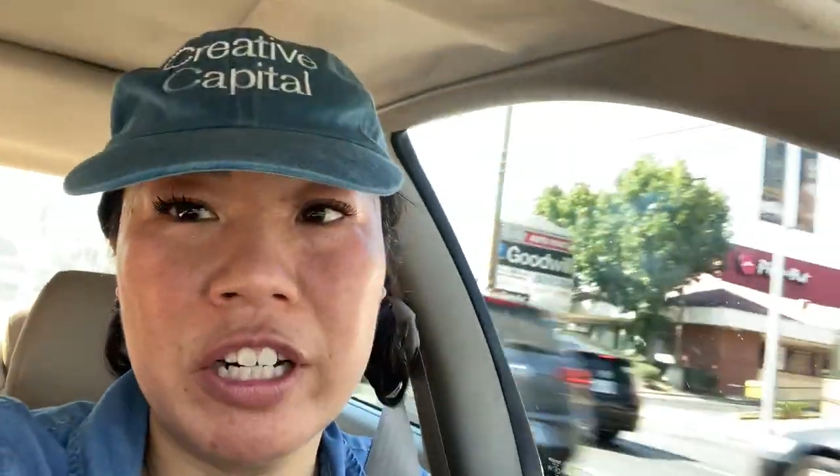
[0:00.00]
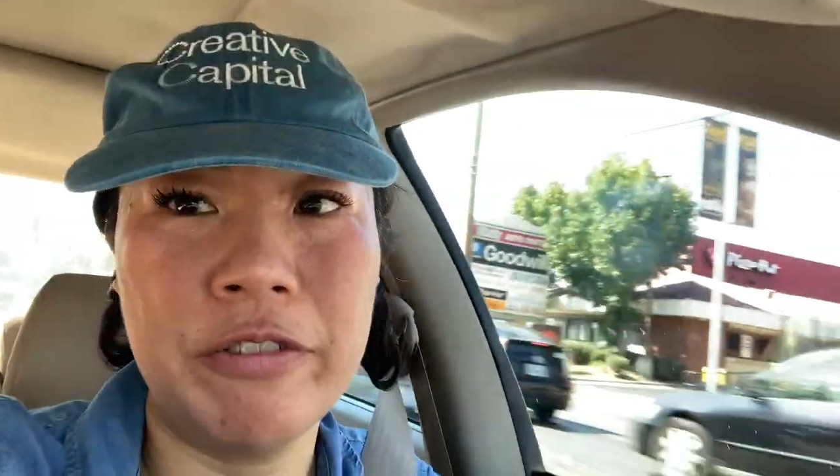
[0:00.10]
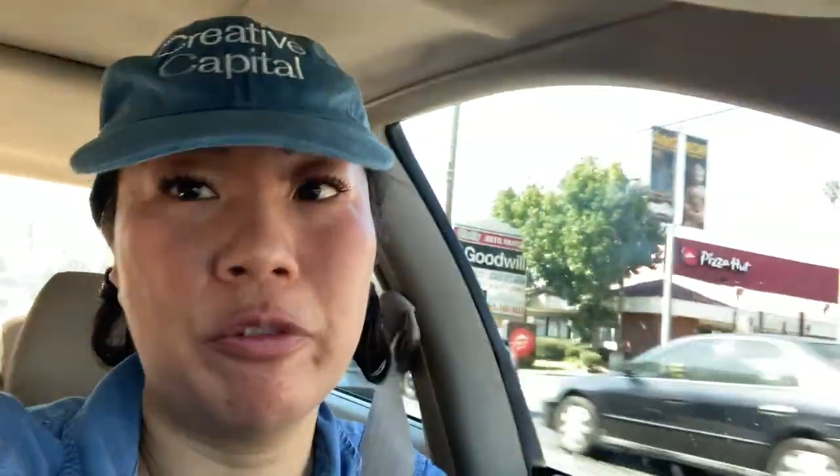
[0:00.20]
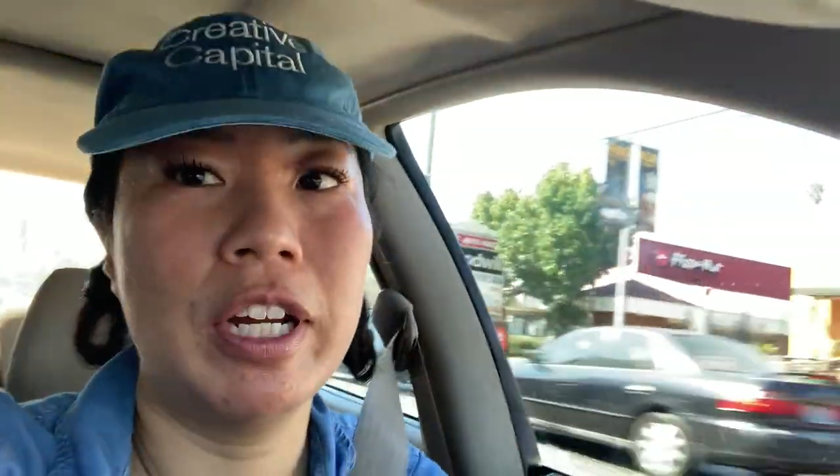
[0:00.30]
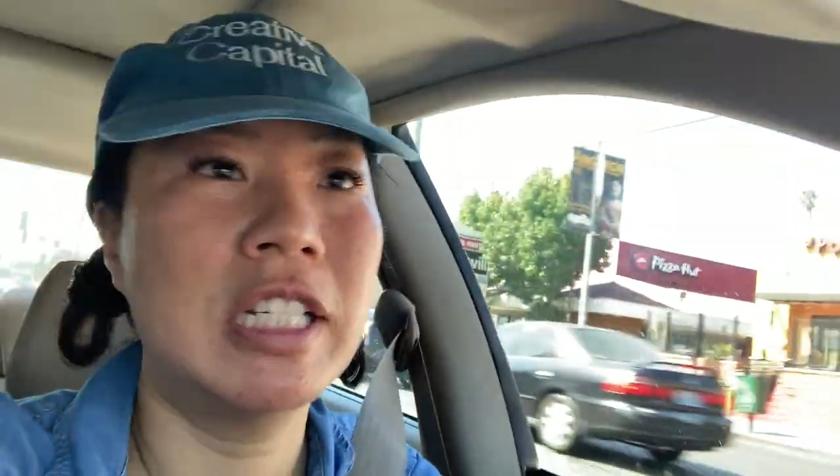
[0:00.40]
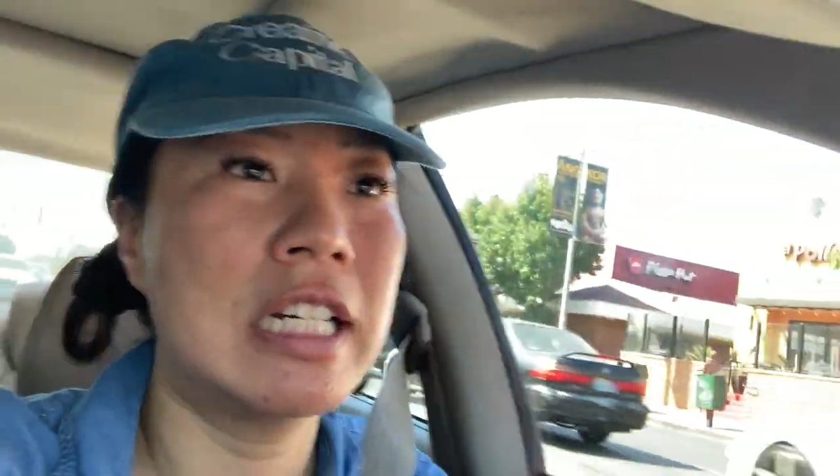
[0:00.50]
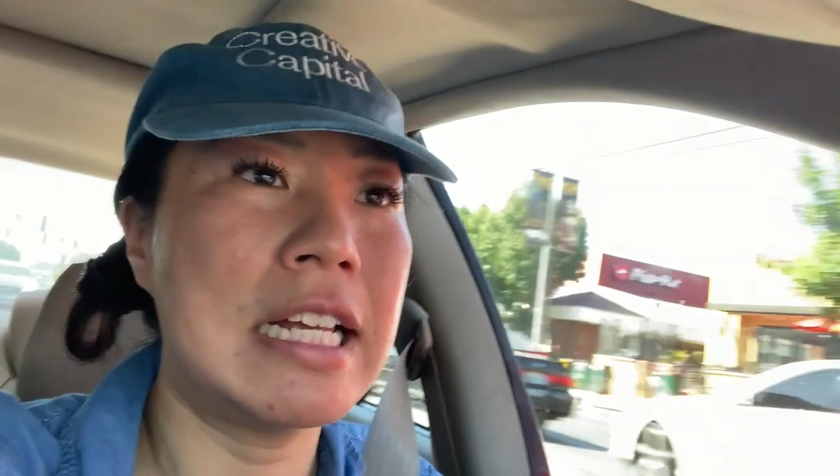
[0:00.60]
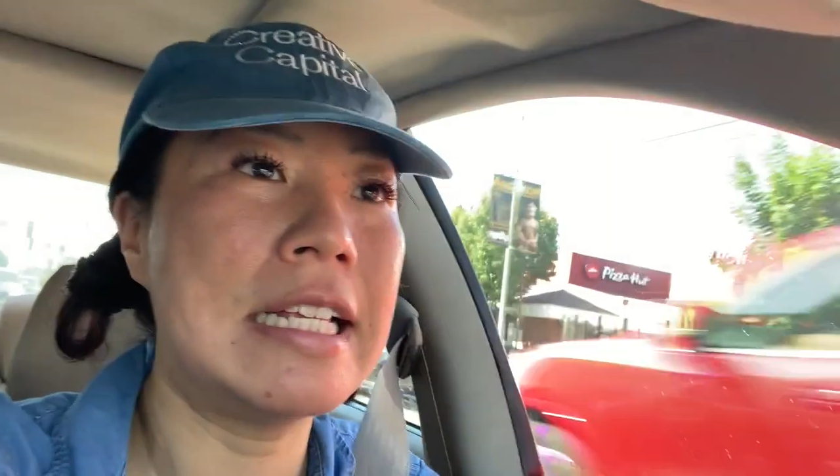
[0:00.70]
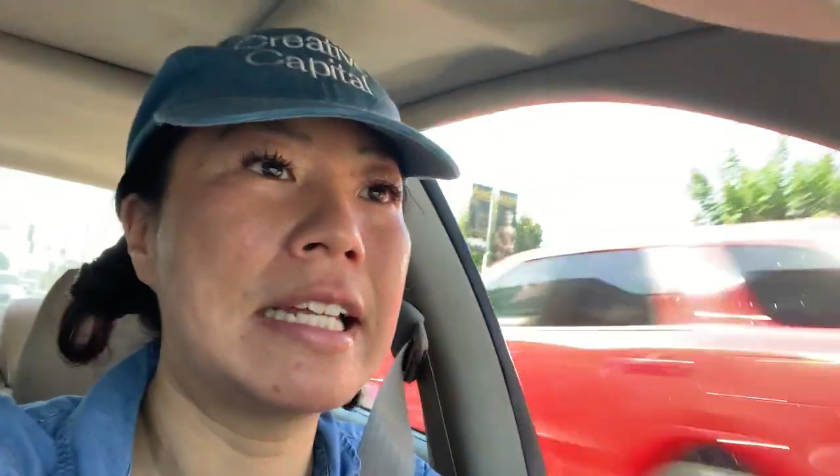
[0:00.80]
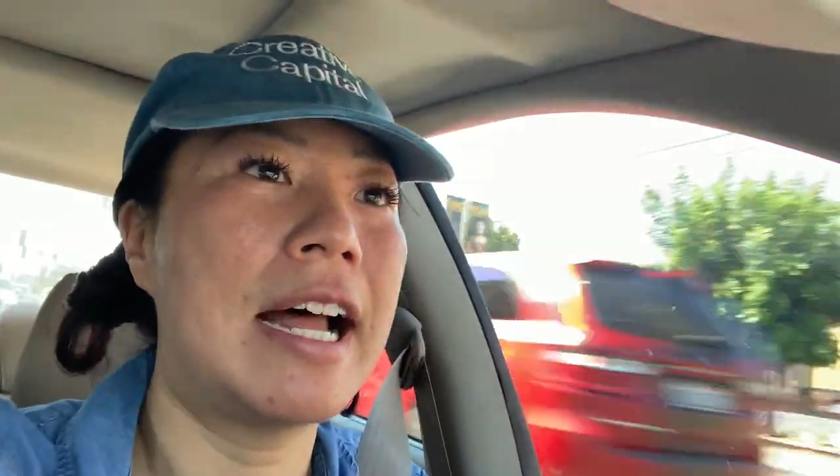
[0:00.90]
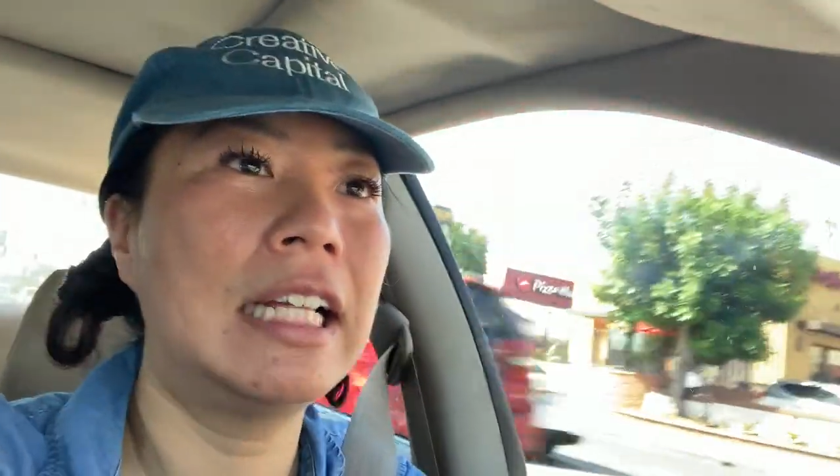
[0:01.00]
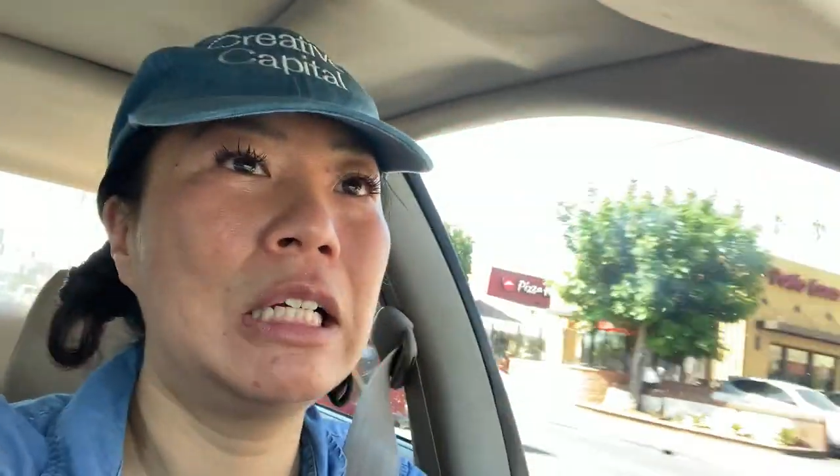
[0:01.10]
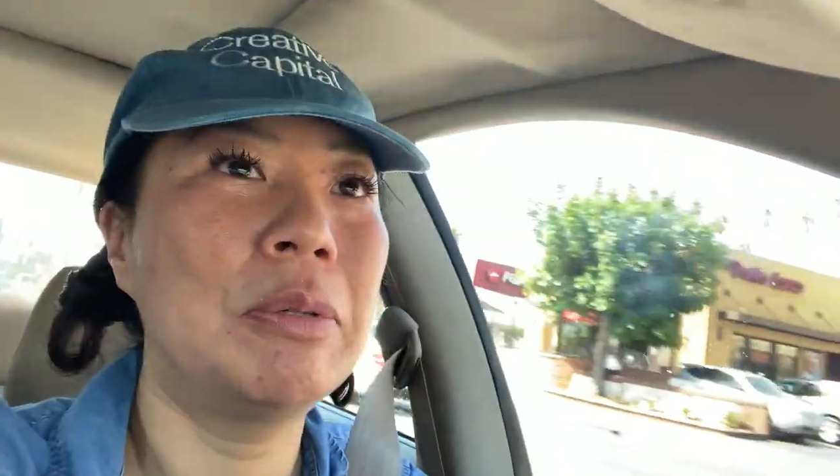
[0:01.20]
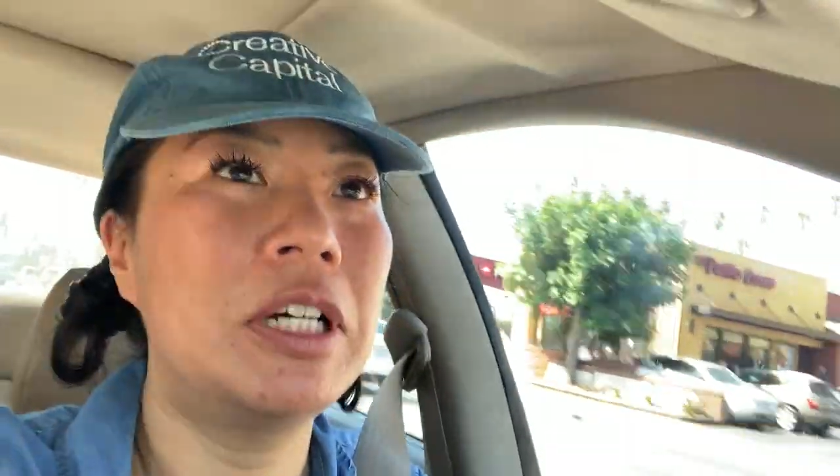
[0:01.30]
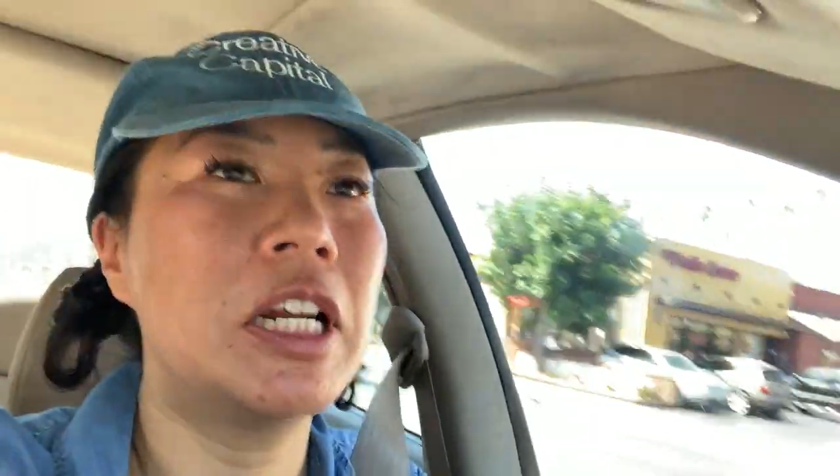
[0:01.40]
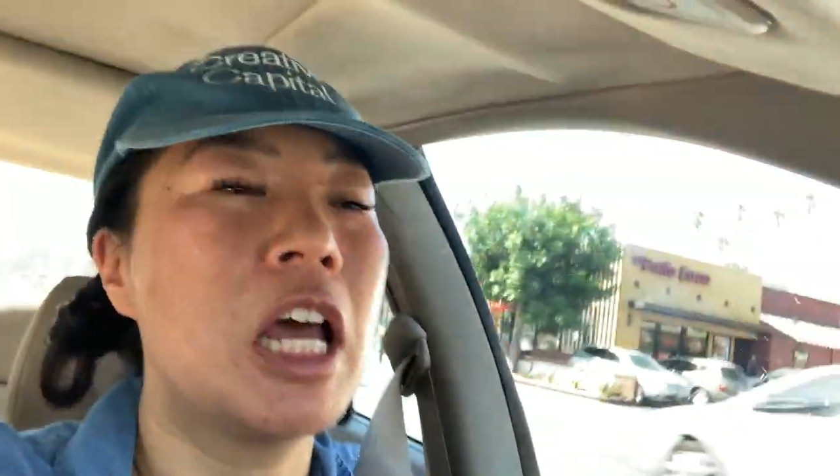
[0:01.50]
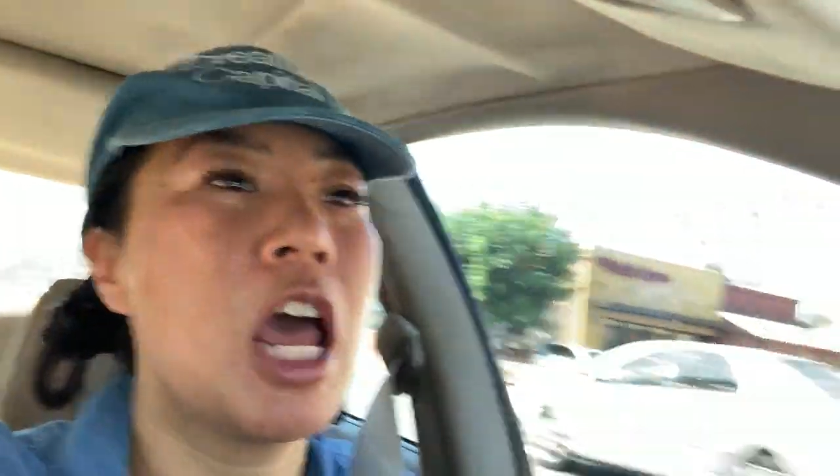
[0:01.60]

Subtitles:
fridge in East Hollywood